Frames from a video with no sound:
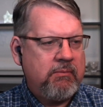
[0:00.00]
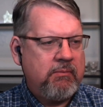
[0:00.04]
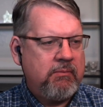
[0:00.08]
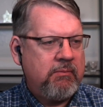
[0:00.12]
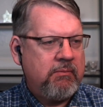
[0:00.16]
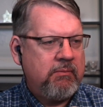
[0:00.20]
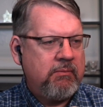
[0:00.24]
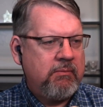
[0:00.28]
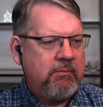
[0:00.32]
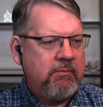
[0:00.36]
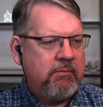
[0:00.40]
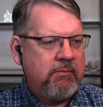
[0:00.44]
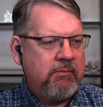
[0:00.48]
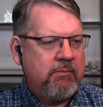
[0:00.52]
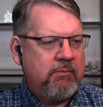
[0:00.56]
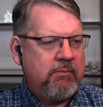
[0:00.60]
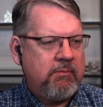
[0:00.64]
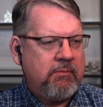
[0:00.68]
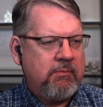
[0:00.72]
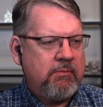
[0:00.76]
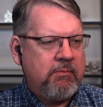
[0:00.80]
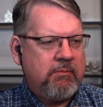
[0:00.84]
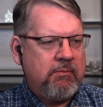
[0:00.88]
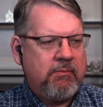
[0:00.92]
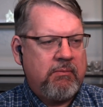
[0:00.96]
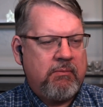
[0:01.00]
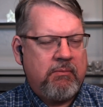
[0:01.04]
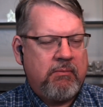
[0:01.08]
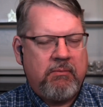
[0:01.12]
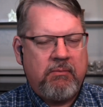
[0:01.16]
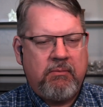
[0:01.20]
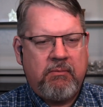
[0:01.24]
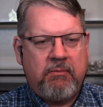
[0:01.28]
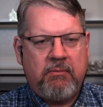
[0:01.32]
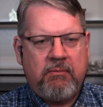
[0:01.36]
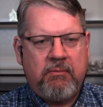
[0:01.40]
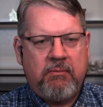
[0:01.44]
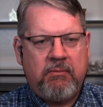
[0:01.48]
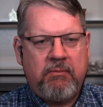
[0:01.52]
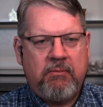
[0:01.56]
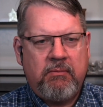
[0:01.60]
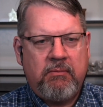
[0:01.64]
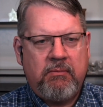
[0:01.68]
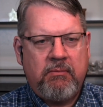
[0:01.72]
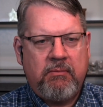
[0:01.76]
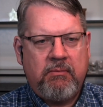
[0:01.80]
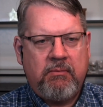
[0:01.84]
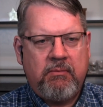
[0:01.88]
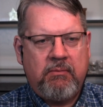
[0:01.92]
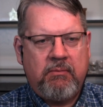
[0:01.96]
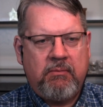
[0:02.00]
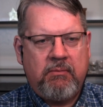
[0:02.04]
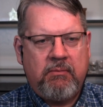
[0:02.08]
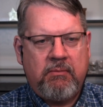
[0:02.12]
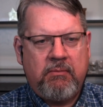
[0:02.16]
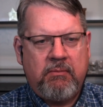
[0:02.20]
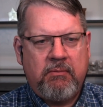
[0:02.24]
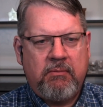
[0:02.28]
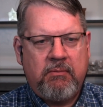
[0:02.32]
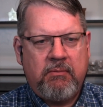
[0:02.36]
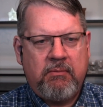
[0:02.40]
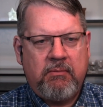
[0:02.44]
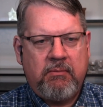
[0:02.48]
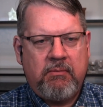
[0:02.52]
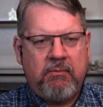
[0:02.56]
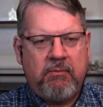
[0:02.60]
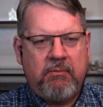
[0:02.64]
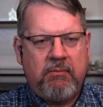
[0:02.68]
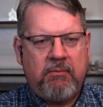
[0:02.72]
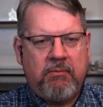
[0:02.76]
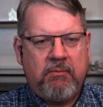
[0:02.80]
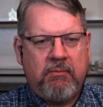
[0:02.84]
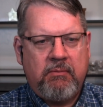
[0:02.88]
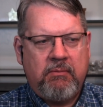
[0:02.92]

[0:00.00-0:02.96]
(silent)